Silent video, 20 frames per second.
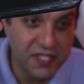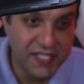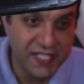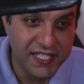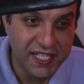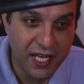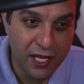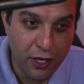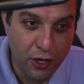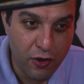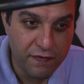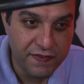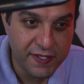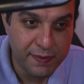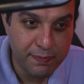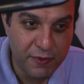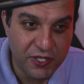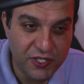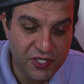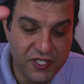a lot of
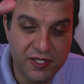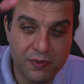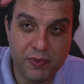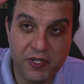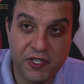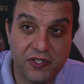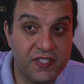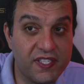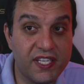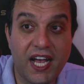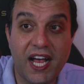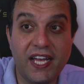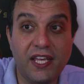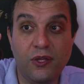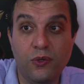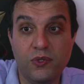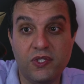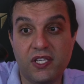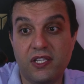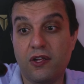smudges because I
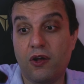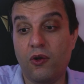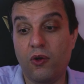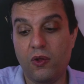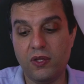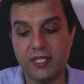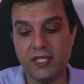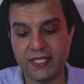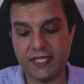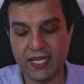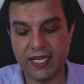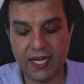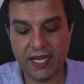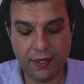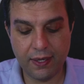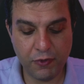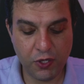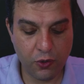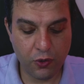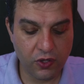use it all the
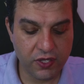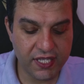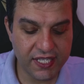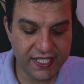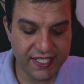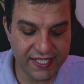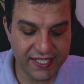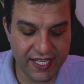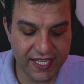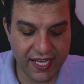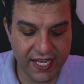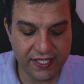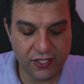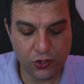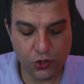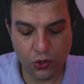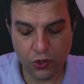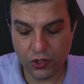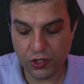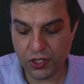time. You got the sticks, you
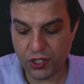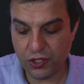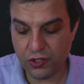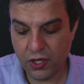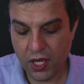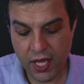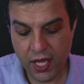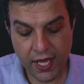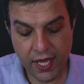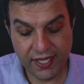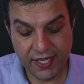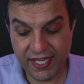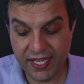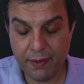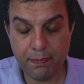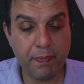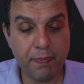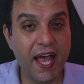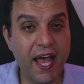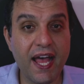got the
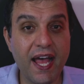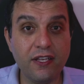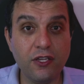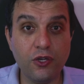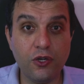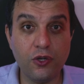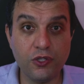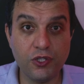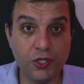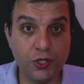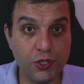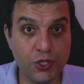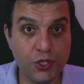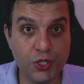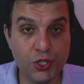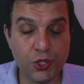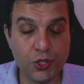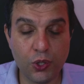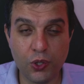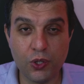D-pad, you got the
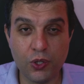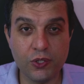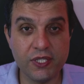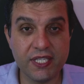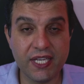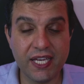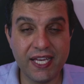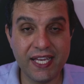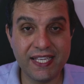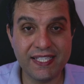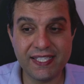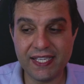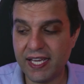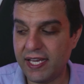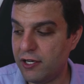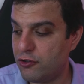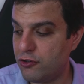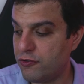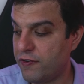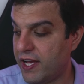controls. It's
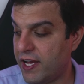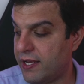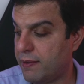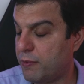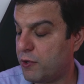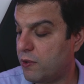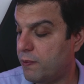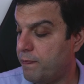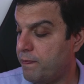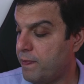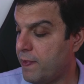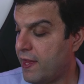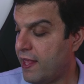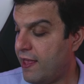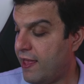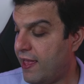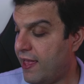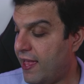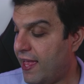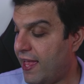incredible.
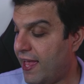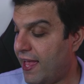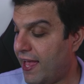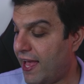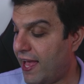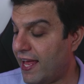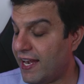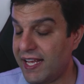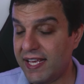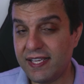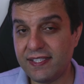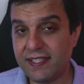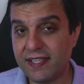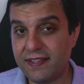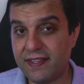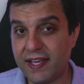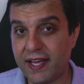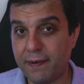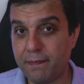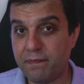And here's the
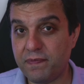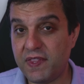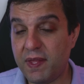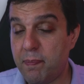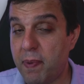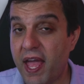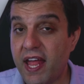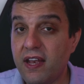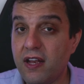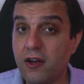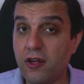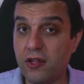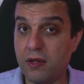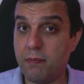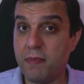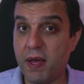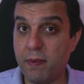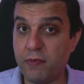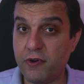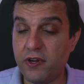thing, depending on the
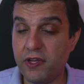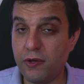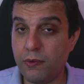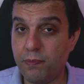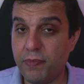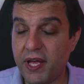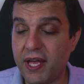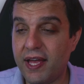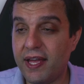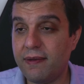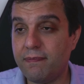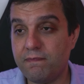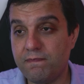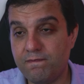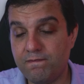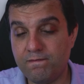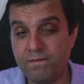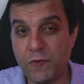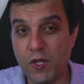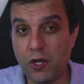memory you buy,
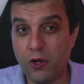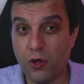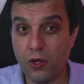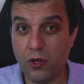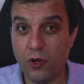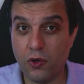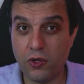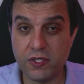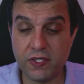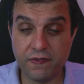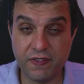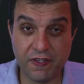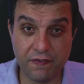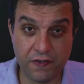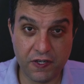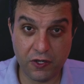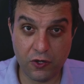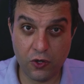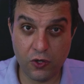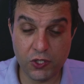you got loads of
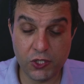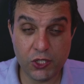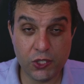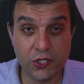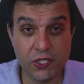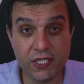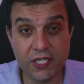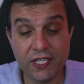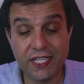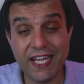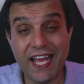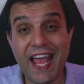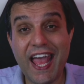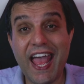different consoles on there,